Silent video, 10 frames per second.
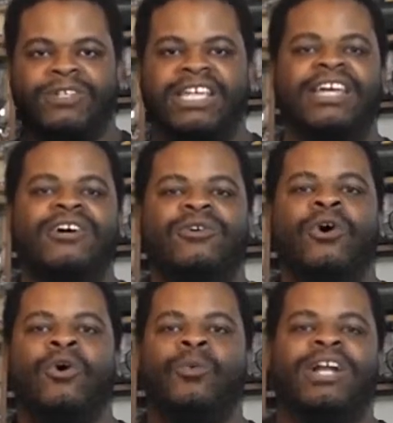kill
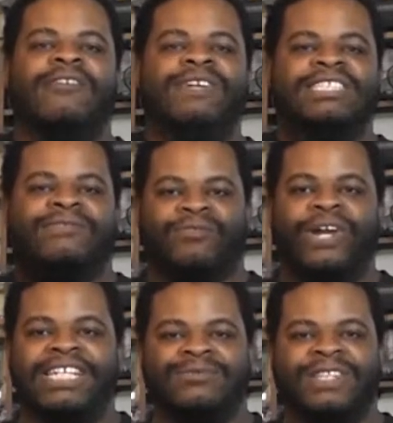one of his
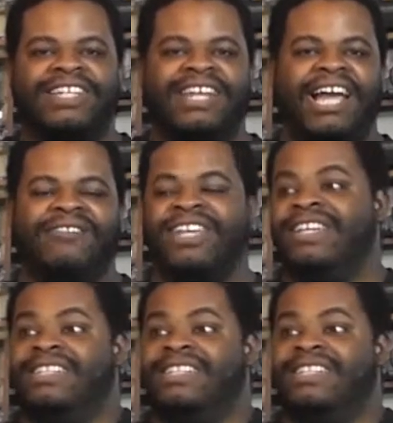friends with a knife.